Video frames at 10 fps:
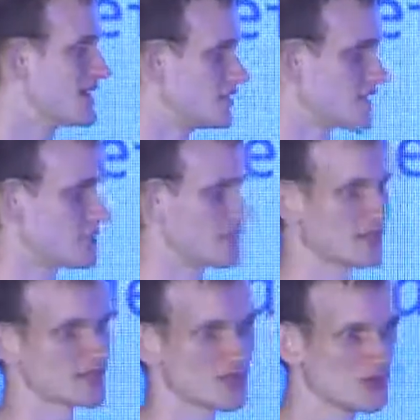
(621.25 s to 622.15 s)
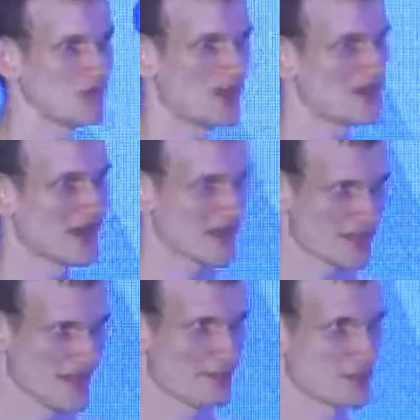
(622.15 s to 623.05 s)
this particular domain has
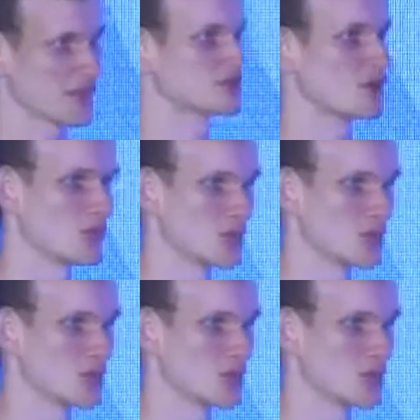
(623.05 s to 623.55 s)
some particular owner